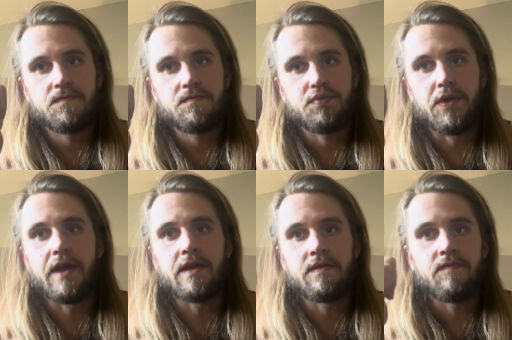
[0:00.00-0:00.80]

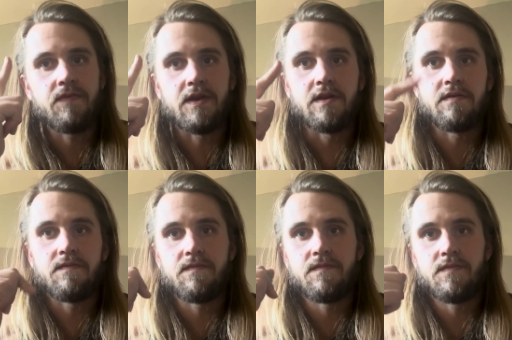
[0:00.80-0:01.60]
playing the
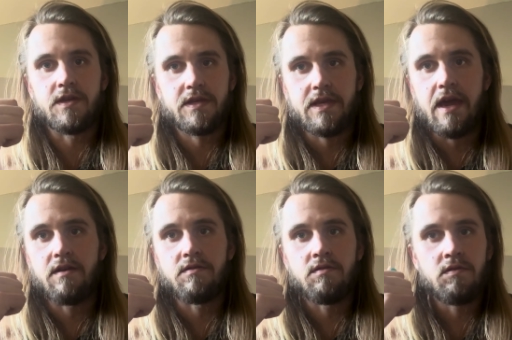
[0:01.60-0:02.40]

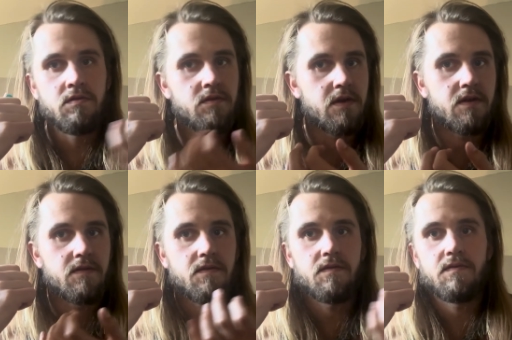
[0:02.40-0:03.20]
scale
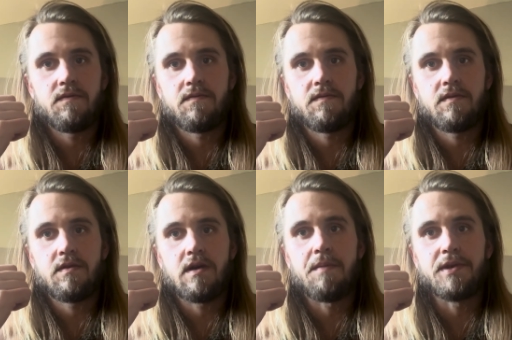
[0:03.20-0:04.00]

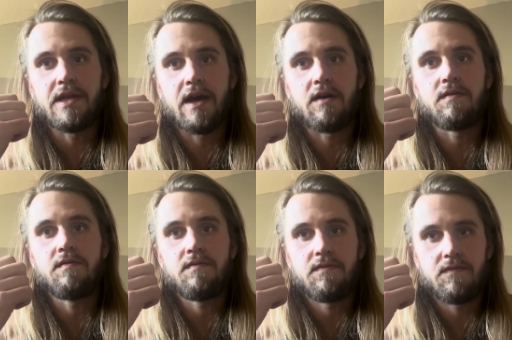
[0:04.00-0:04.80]
up and
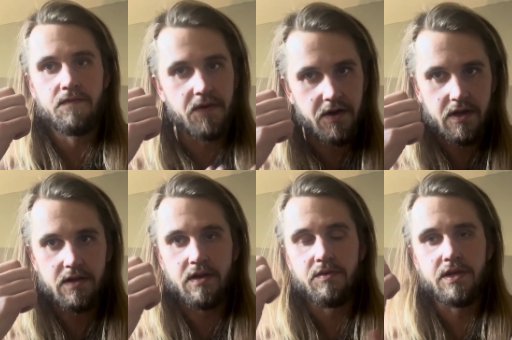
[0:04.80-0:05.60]
down
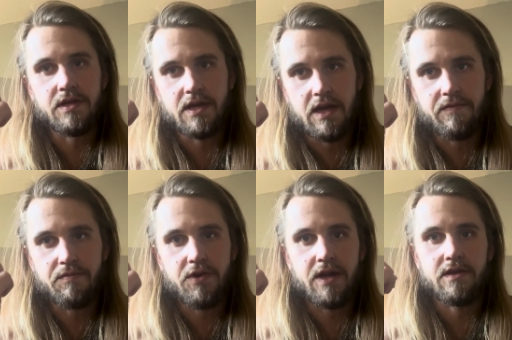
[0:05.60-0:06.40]
vertically, which is kind of
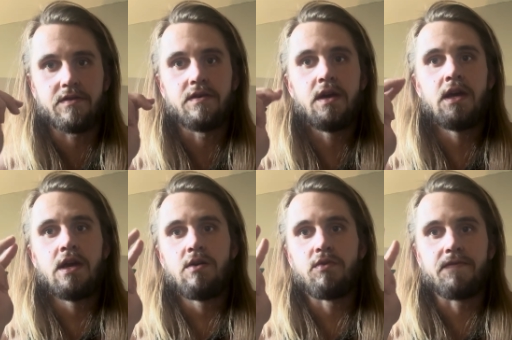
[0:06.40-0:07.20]
impractical.
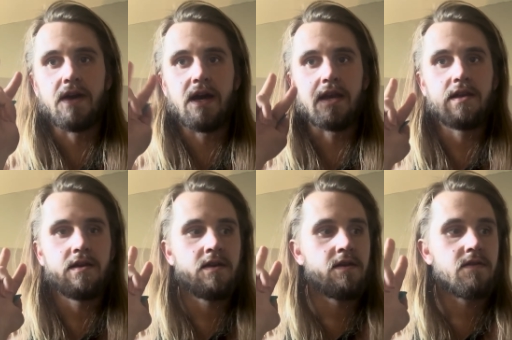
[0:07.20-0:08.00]
We've got
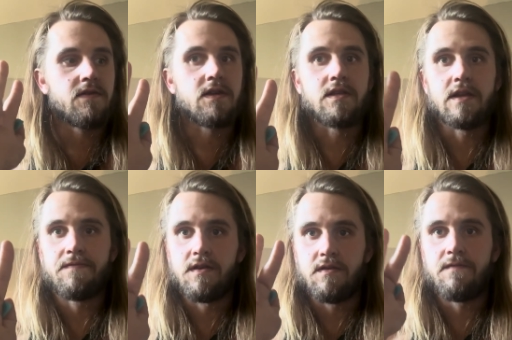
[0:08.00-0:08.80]
the
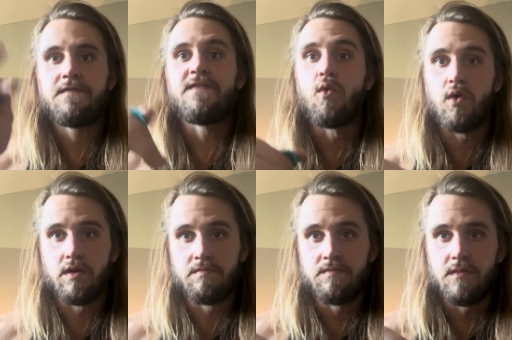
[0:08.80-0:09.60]
different
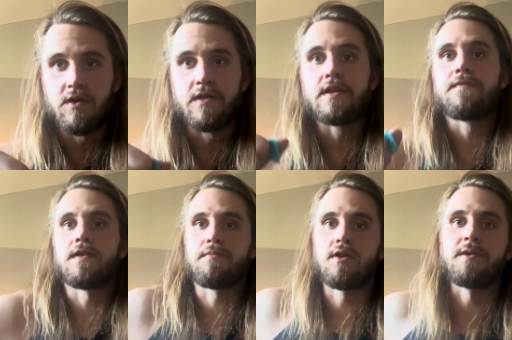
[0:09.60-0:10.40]
form, or the
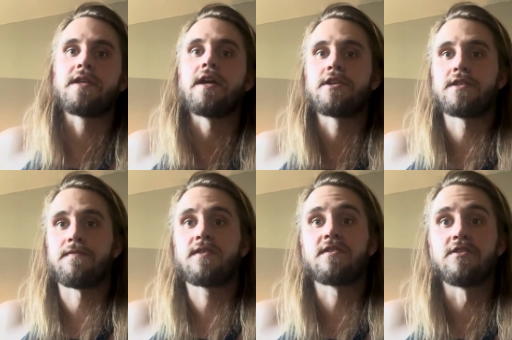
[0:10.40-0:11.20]
different permutations of
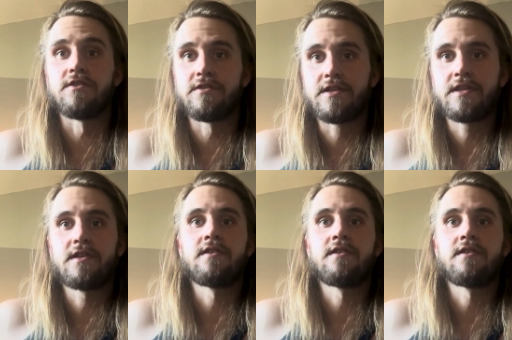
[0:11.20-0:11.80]
thirds,